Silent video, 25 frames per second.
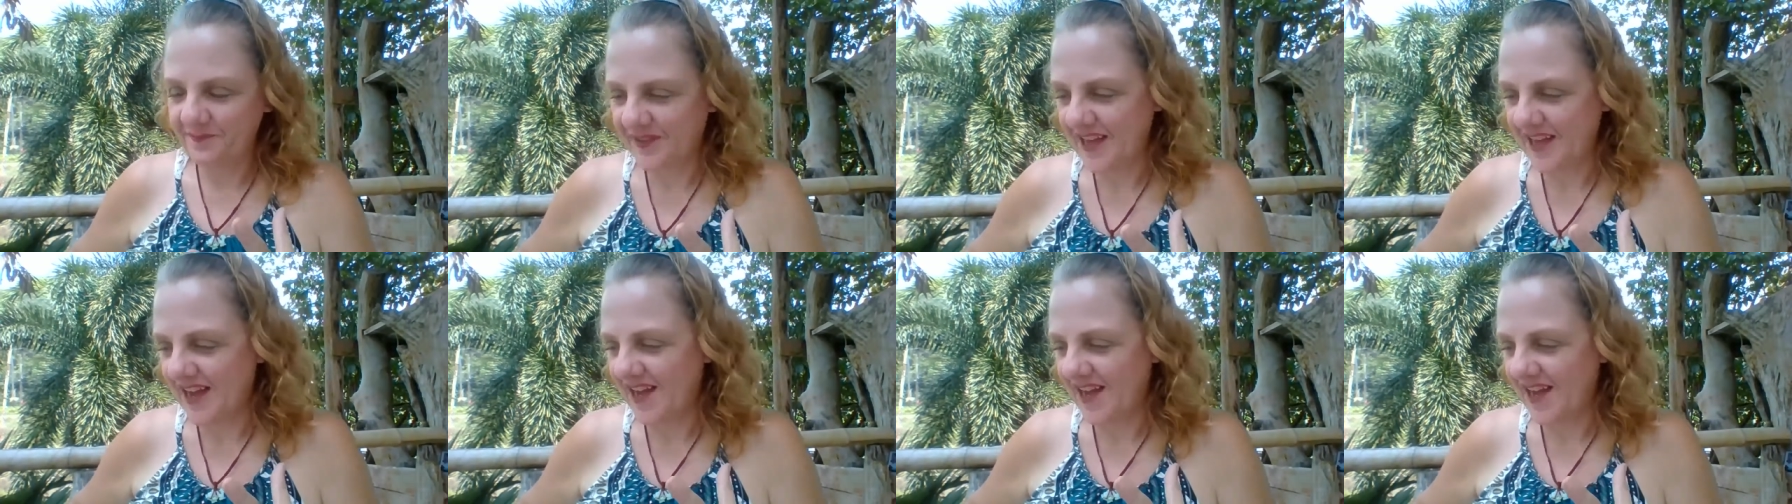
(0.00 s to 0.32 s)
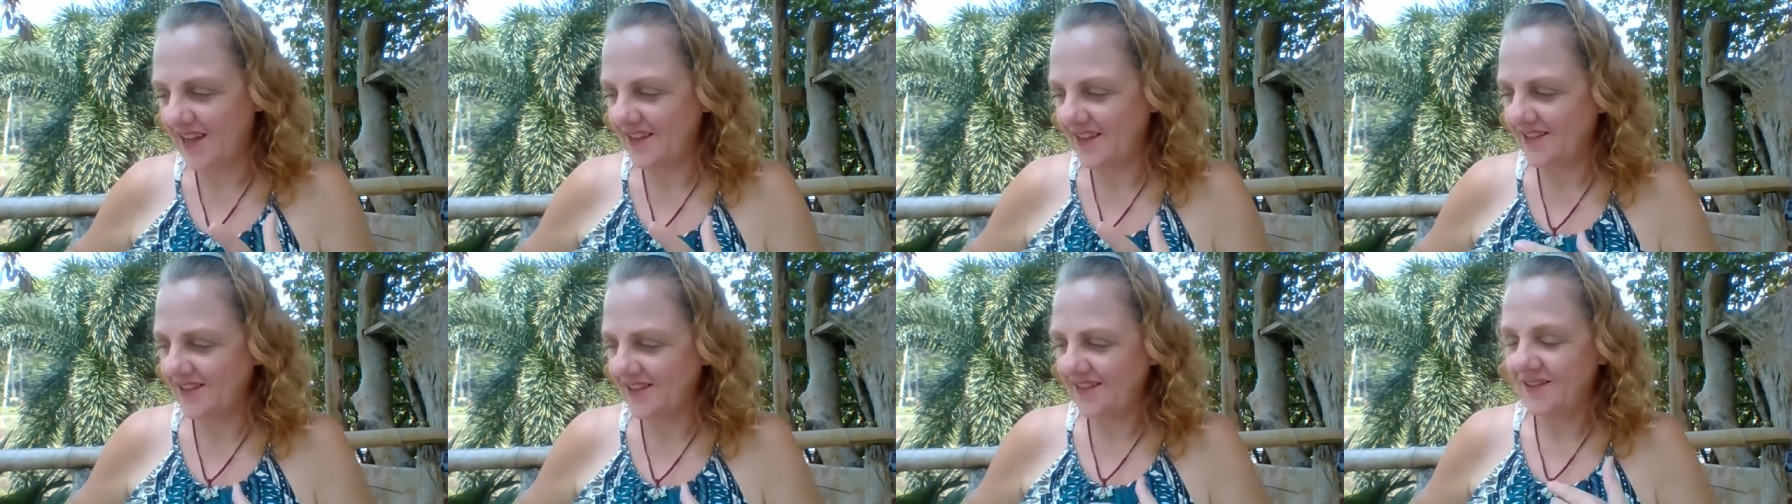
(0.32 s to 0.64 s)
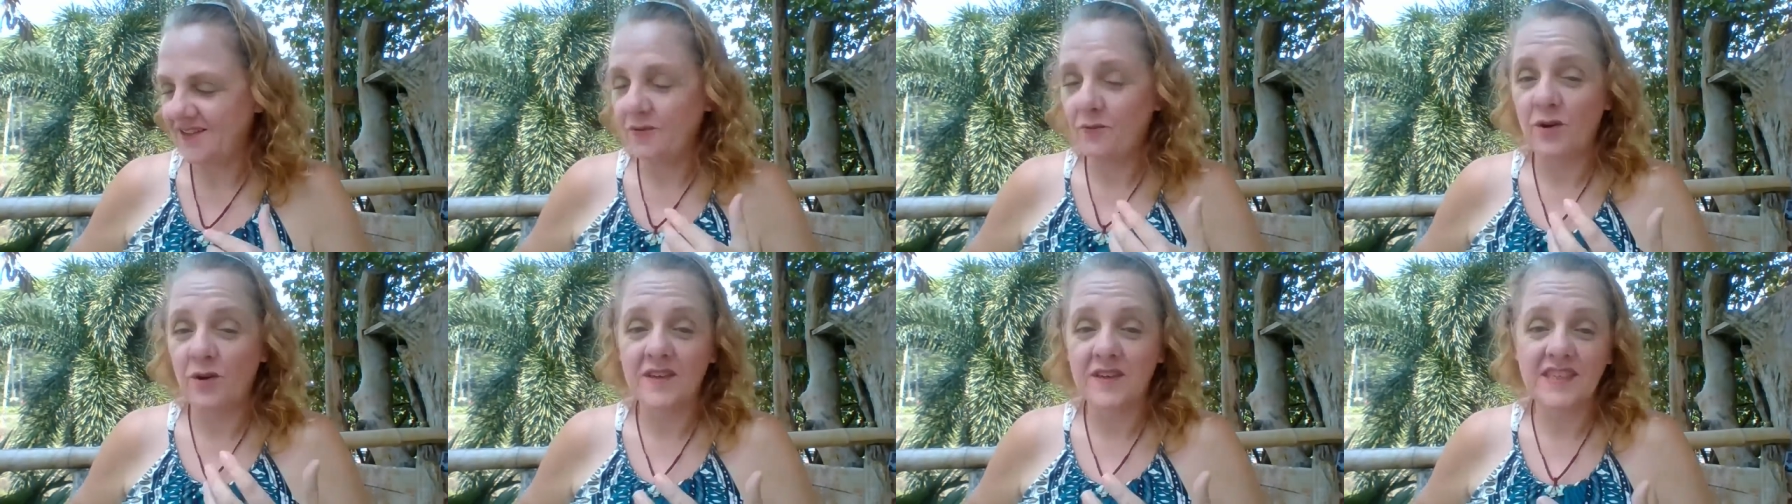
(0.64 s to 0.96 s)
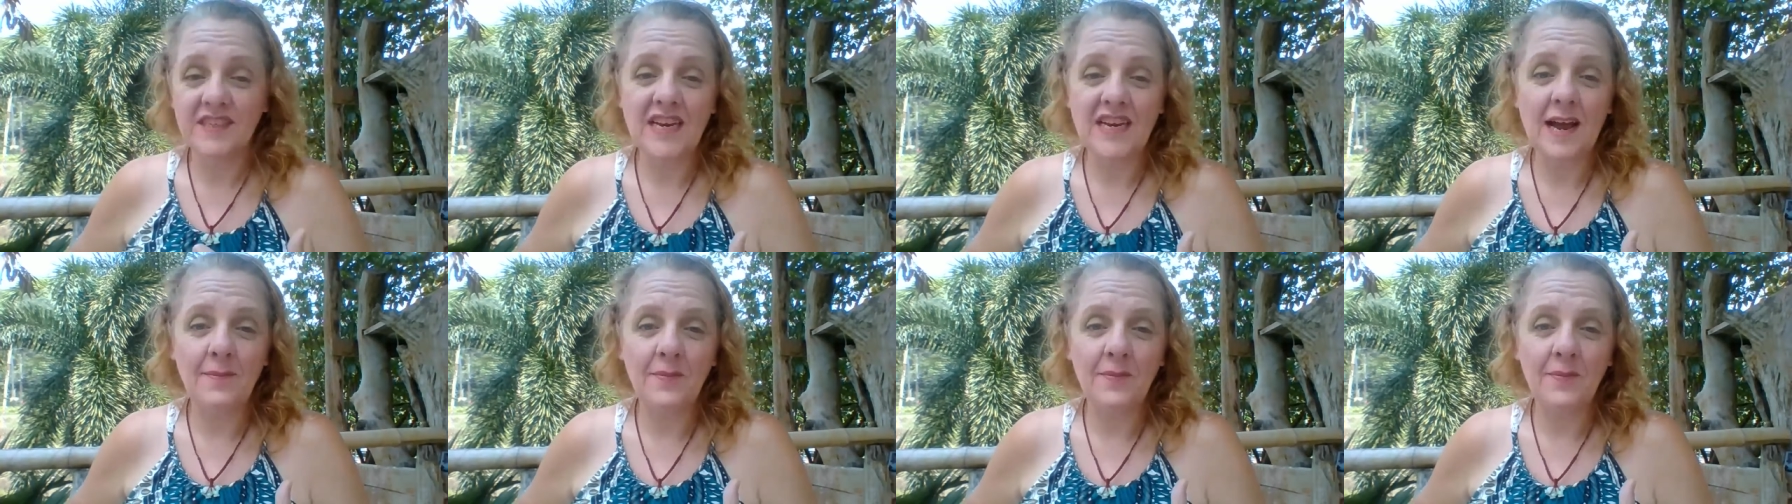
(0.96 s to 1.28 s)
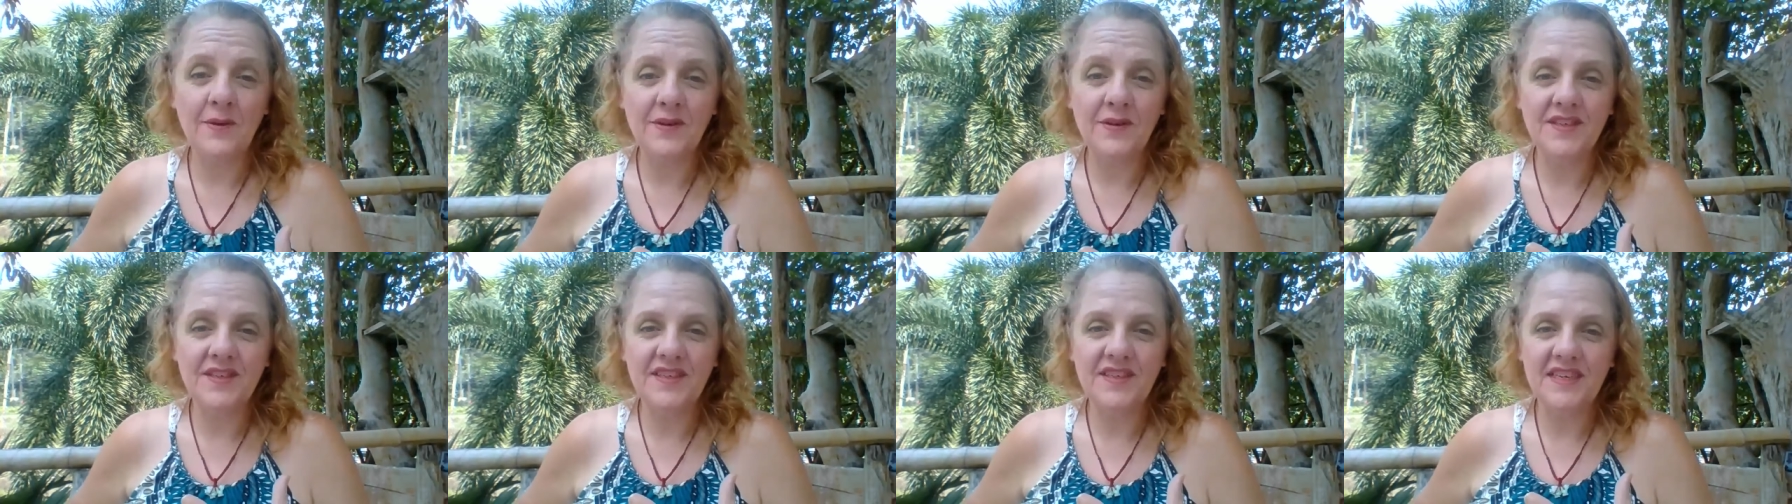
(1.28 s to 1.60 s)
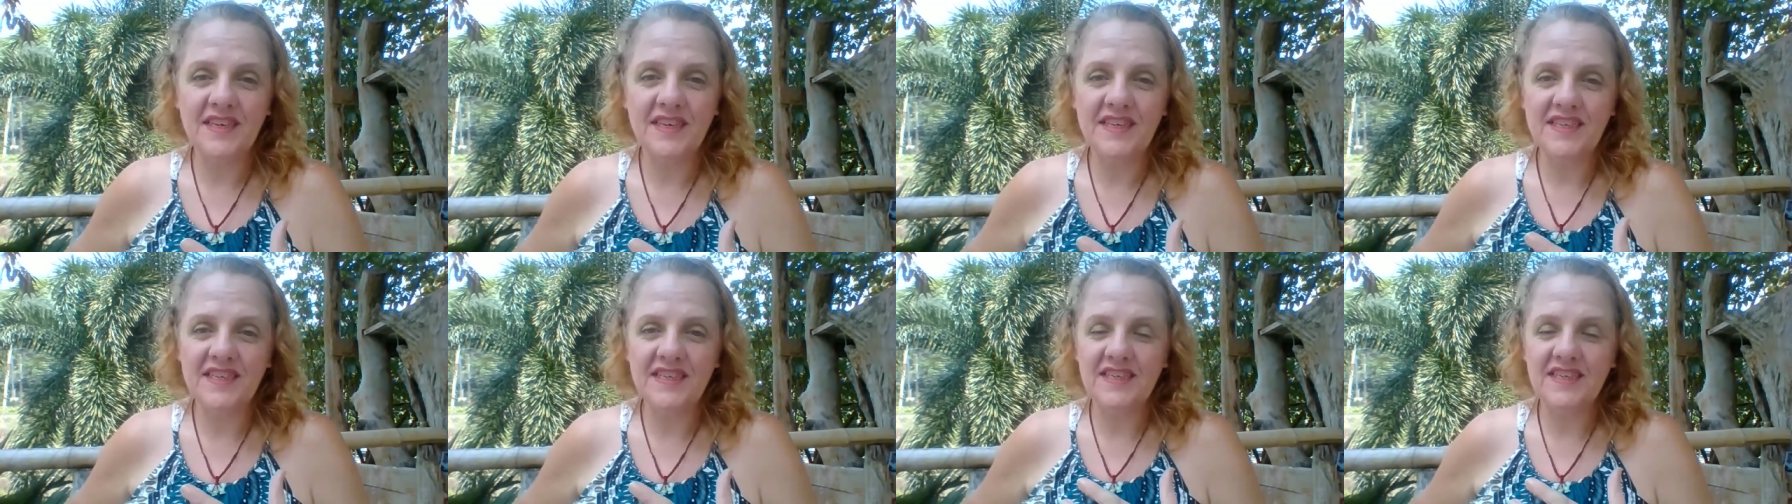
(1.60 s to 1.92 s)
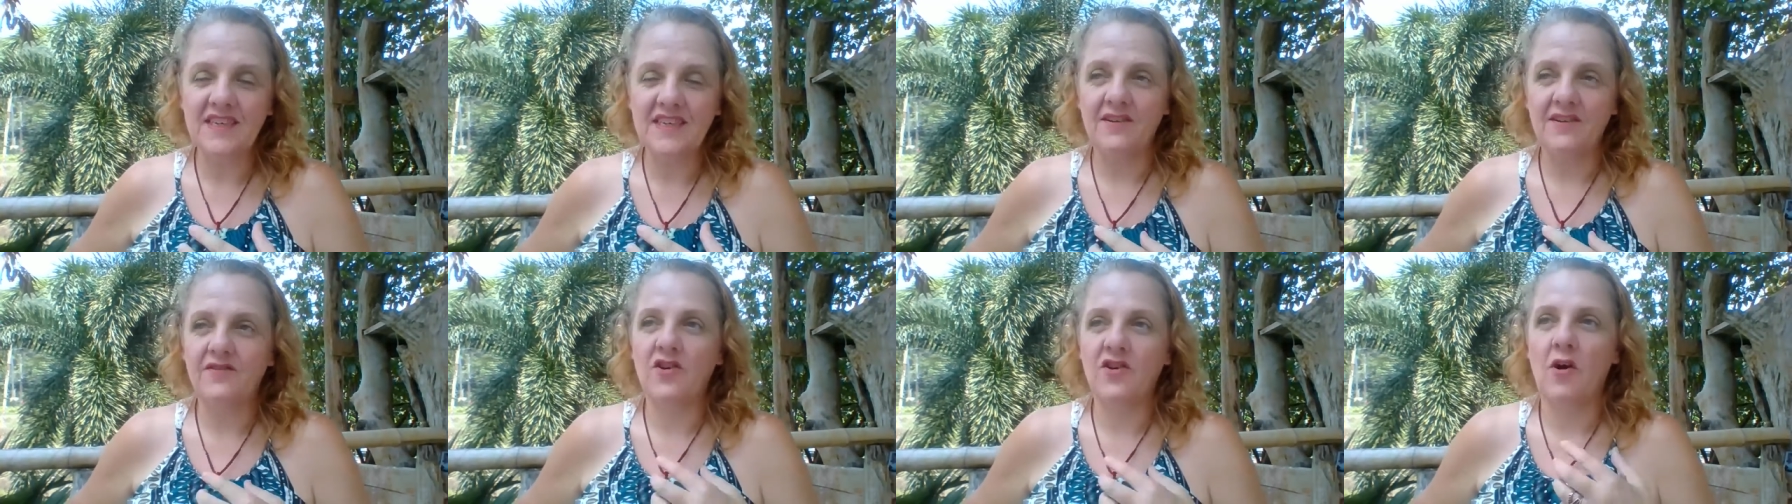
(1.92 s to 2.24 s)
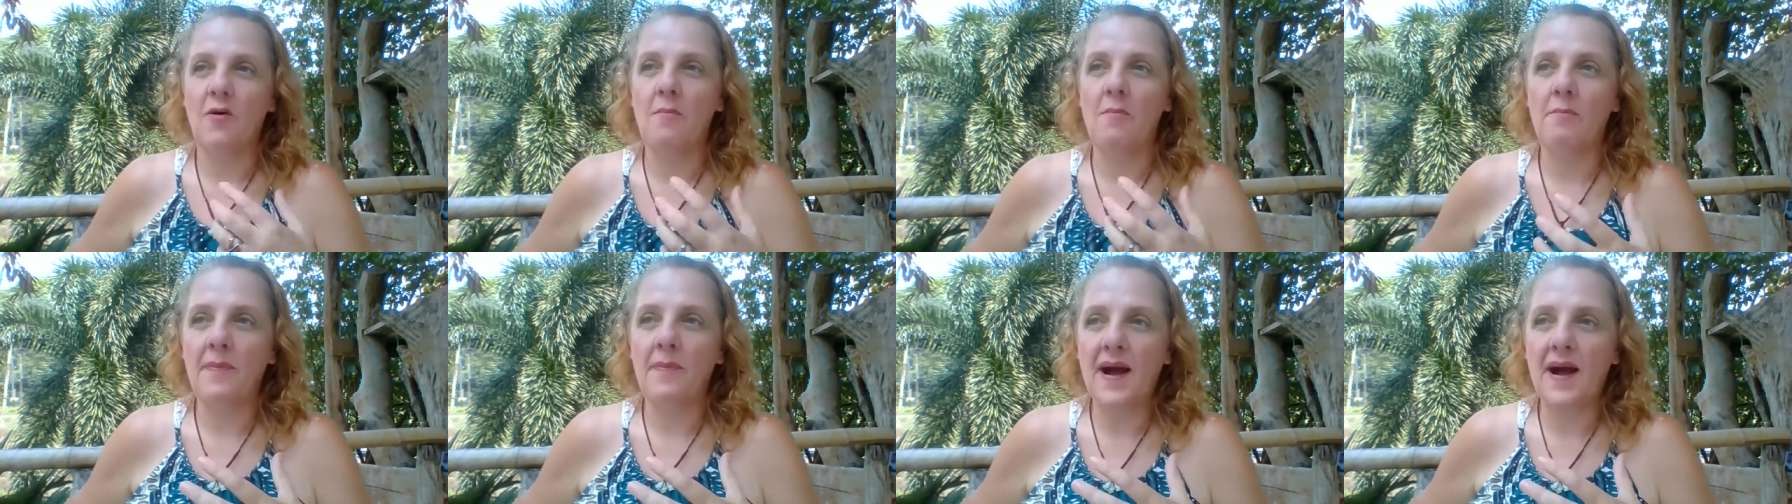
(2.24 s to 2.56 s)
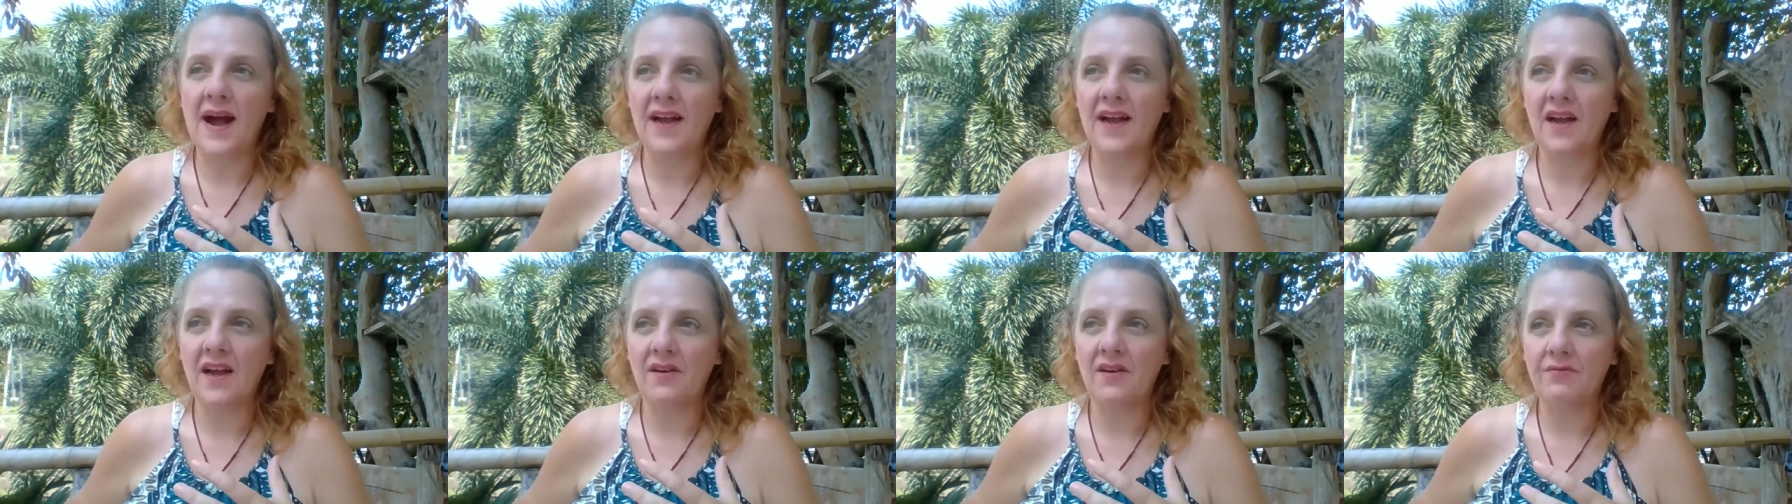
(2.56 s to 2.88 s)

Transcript: that what's happened is I've gone back,